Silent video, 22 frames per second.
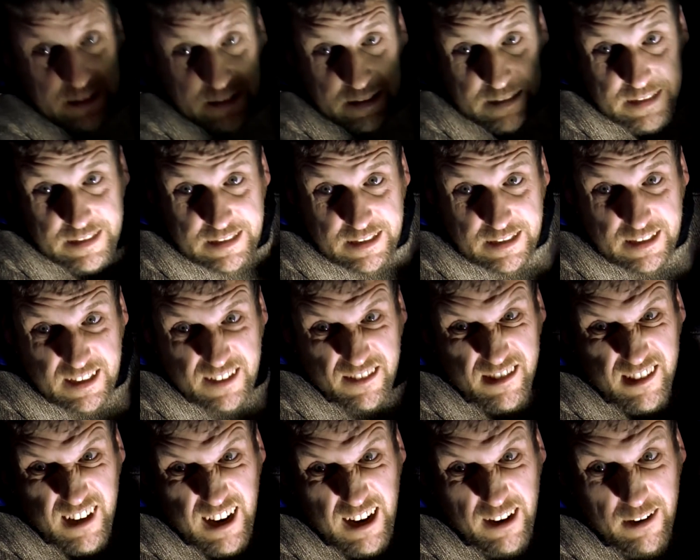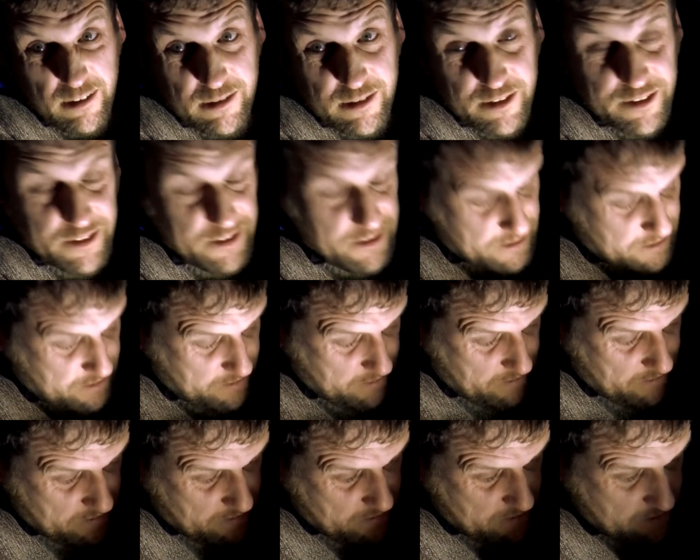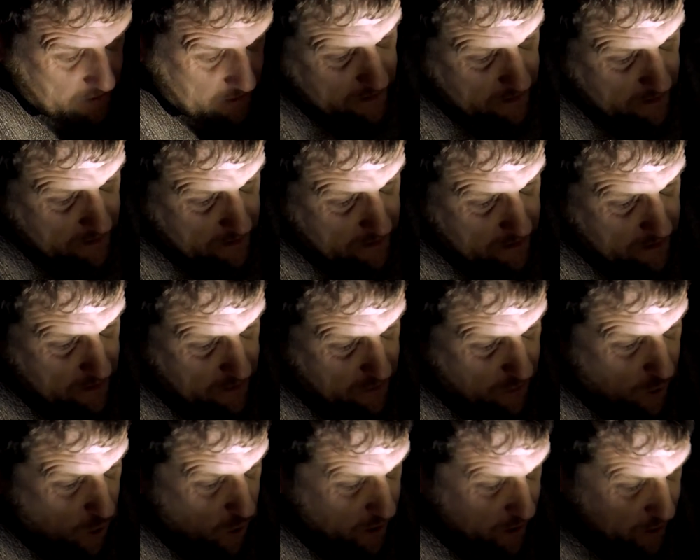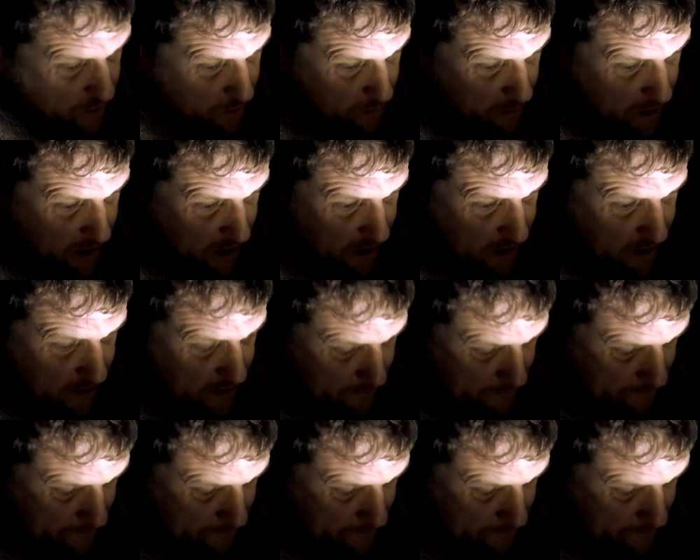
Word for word: It's another hour and forty-two minutes.